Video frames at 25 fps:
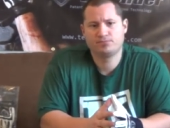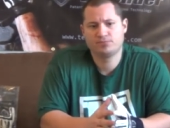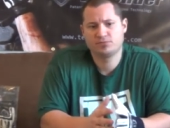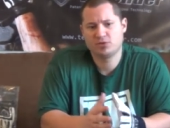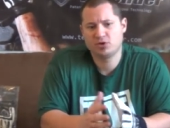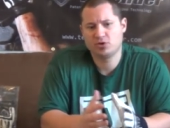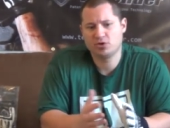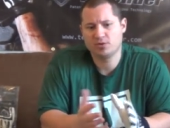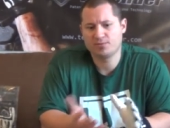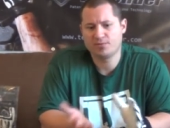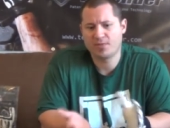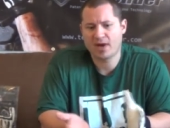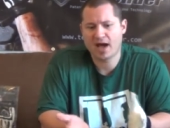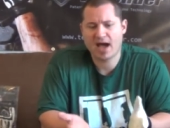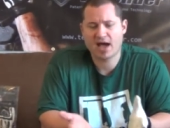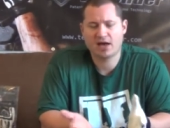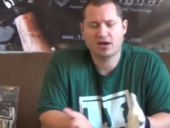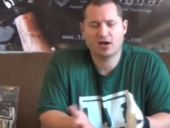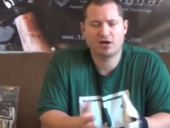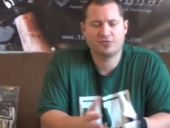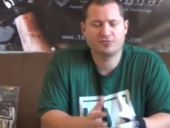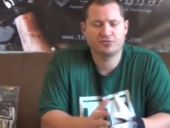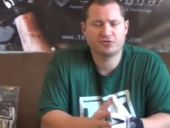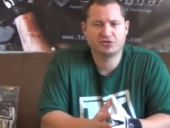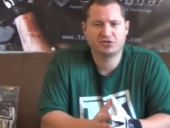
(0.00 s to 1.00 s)
you can buy it
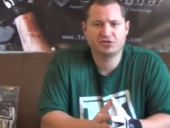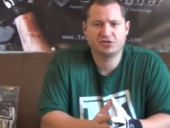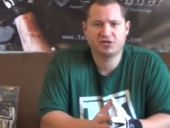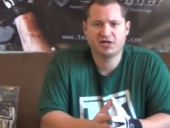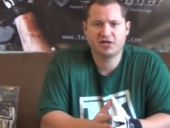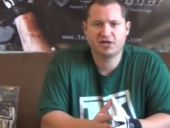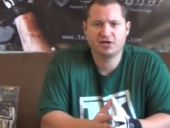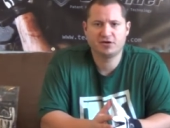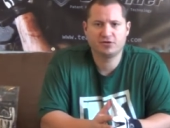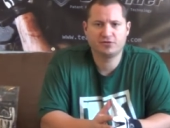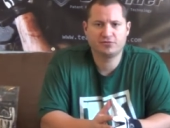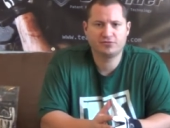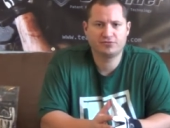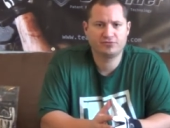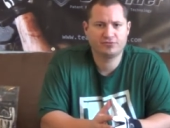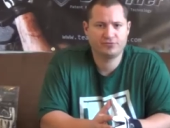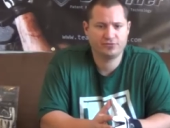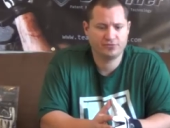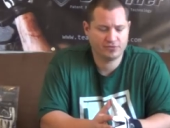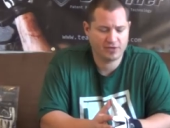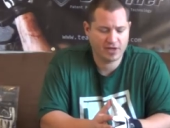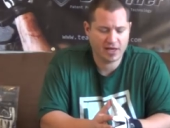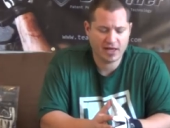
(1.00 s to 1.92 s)
off the shelf